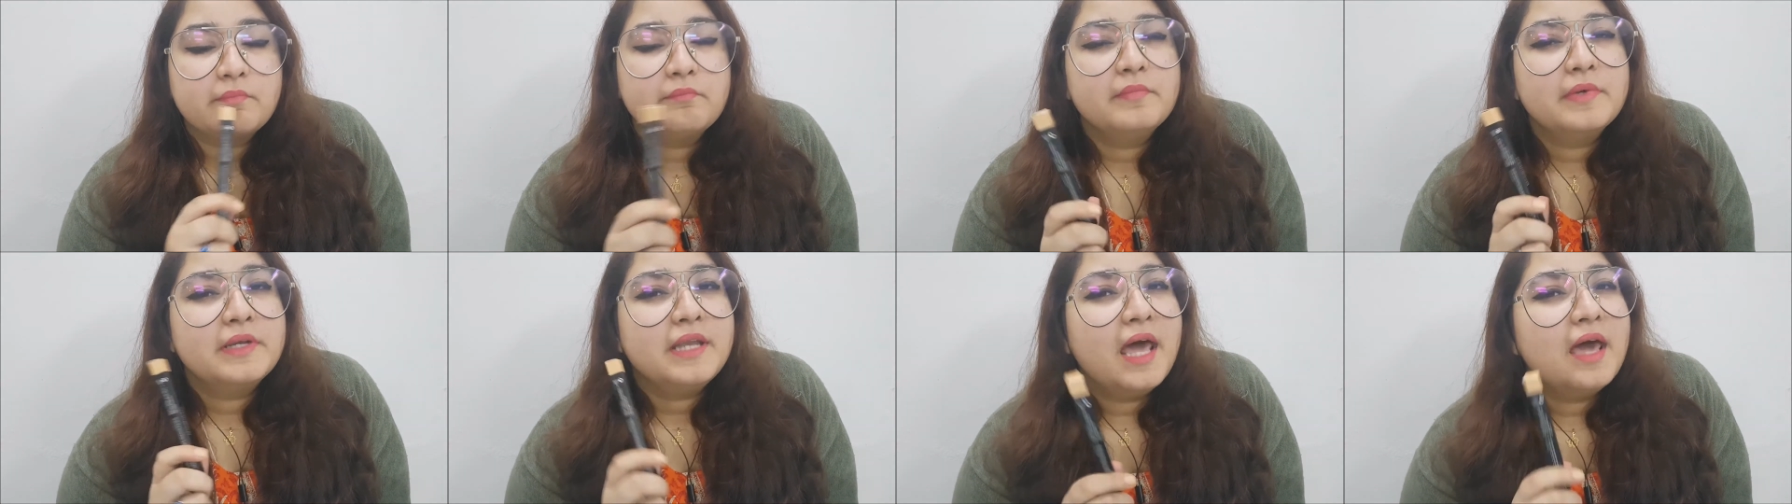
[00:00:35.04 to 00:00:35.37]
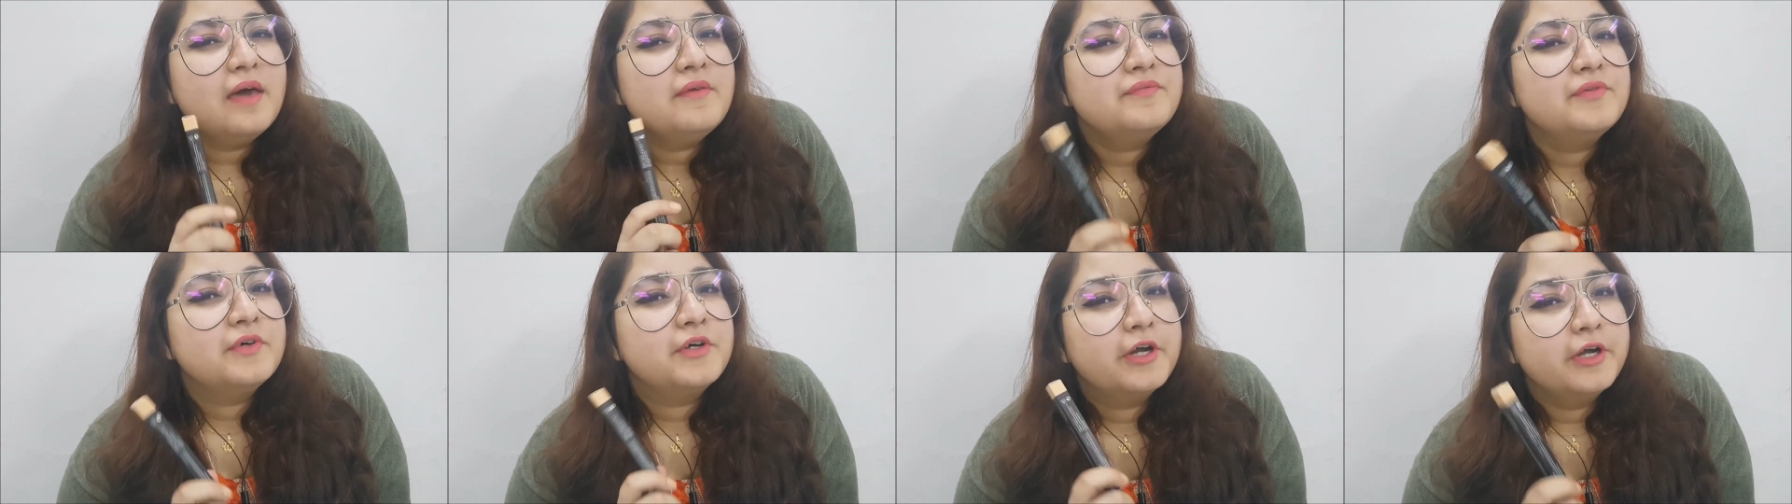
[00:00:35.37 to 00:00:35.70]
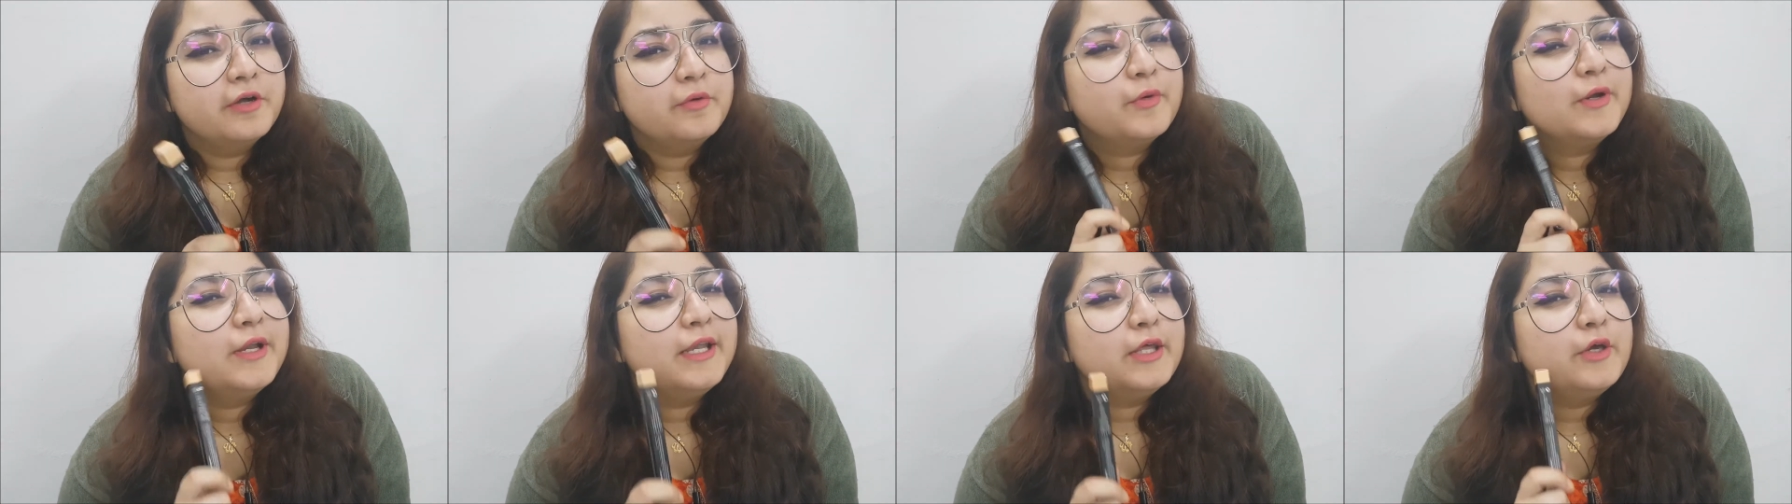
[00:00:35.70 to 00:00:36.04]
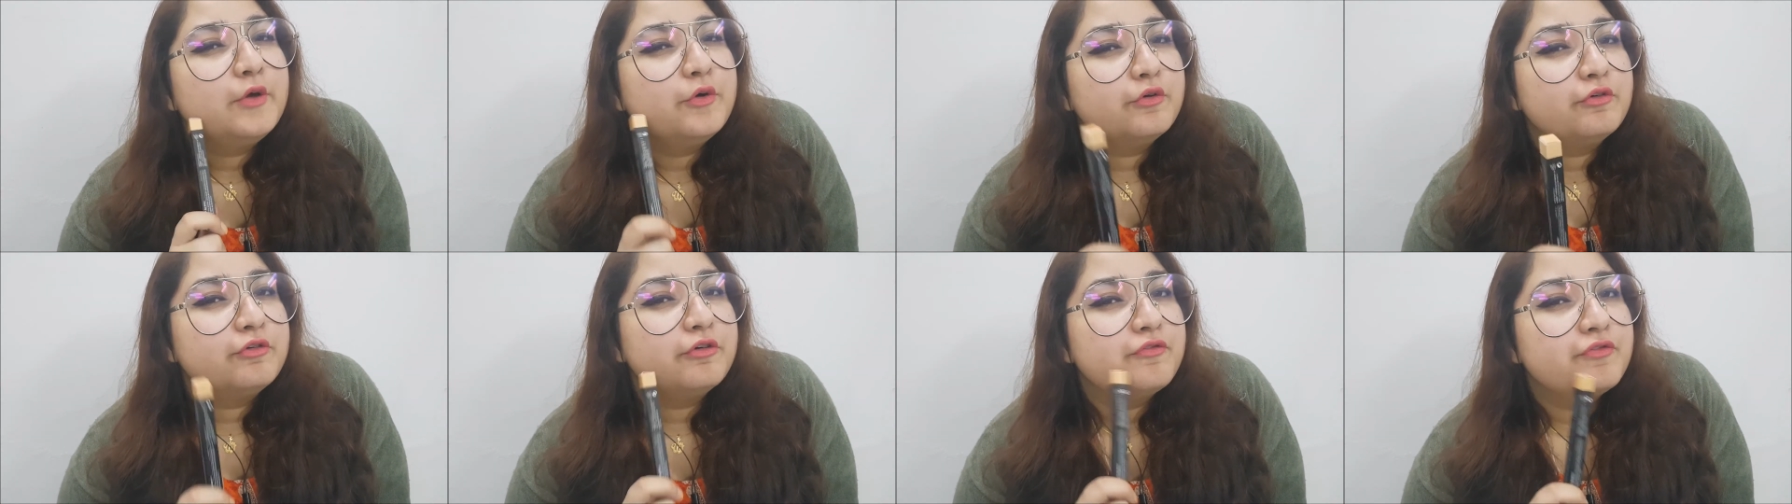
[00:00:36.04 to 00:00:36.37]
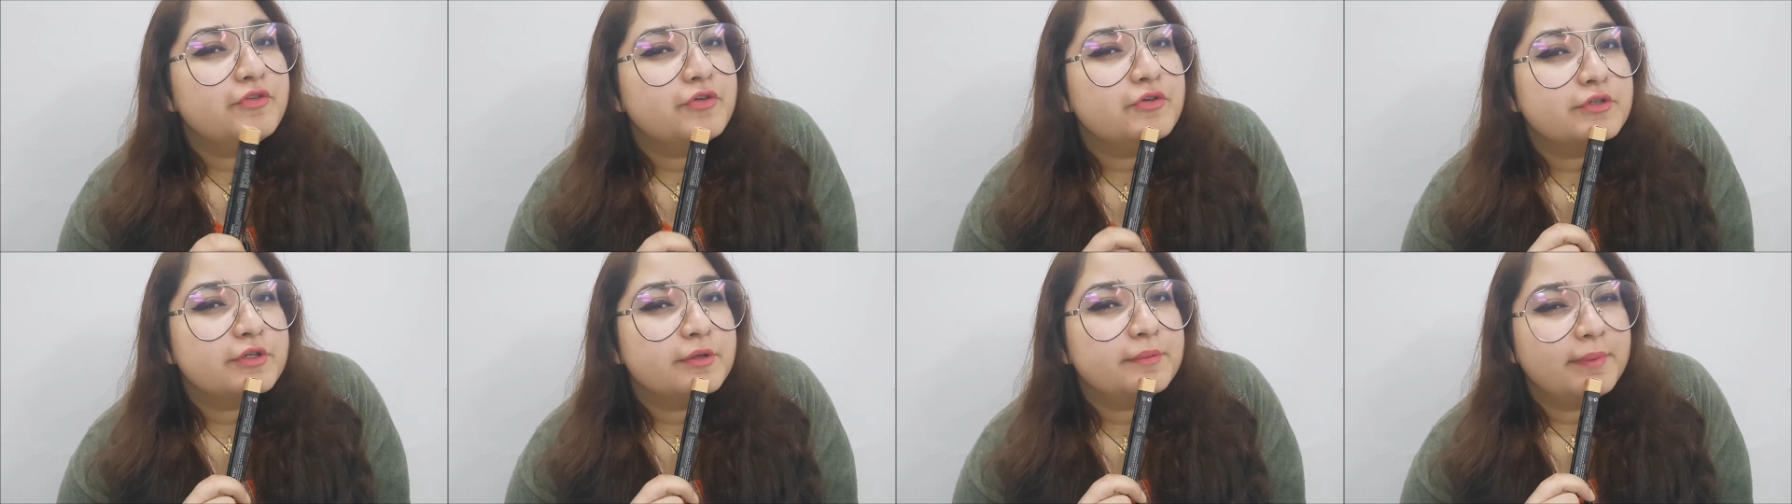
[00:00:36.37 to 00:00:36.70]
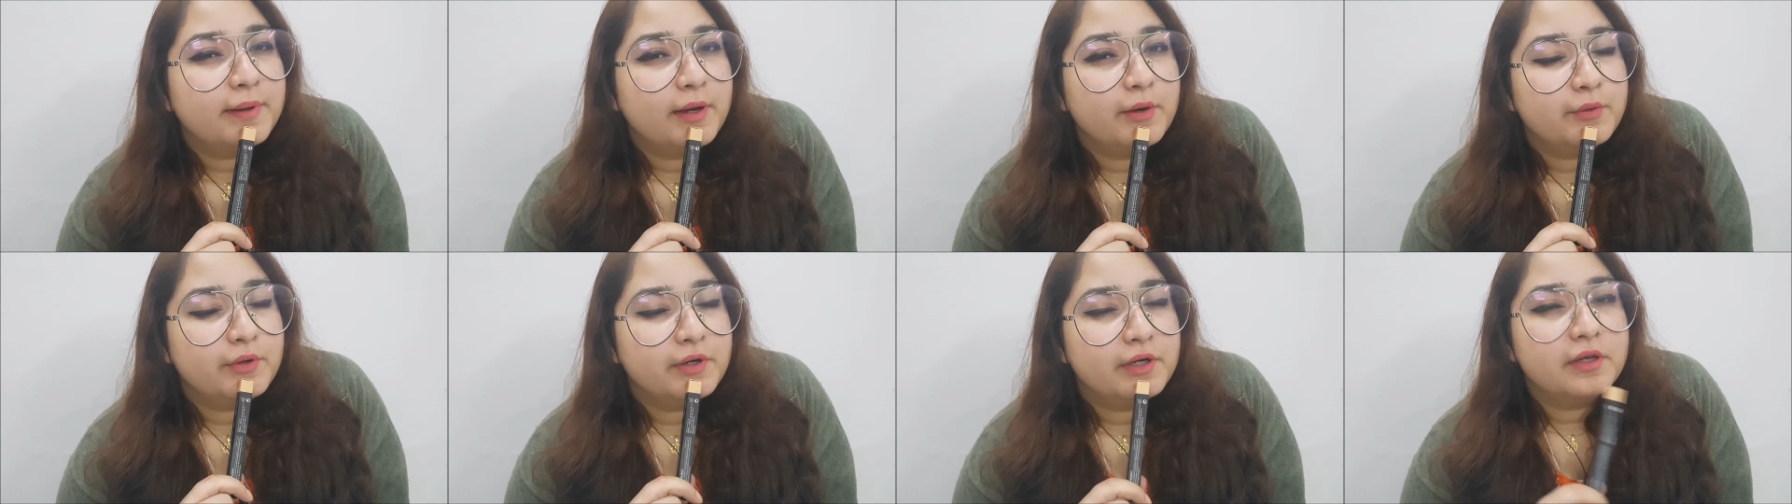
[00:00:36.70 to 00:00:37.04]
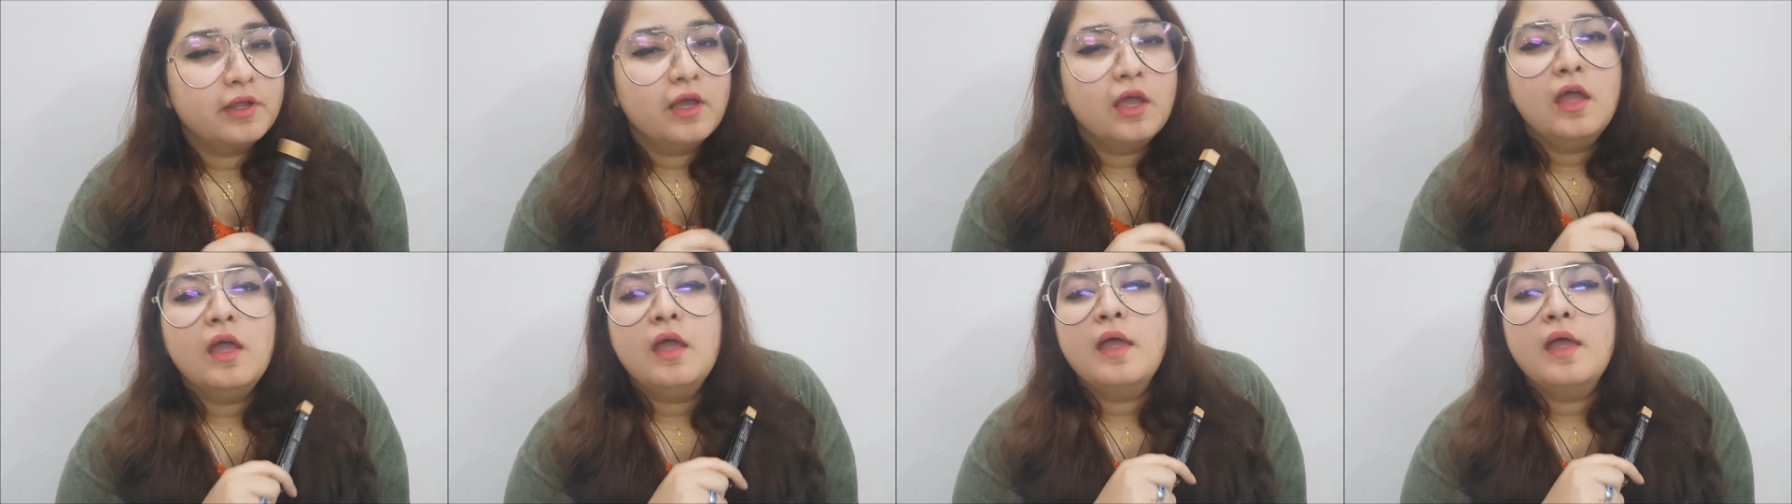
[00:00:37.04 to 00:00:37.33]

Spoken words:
But I've heard really good reviews about it.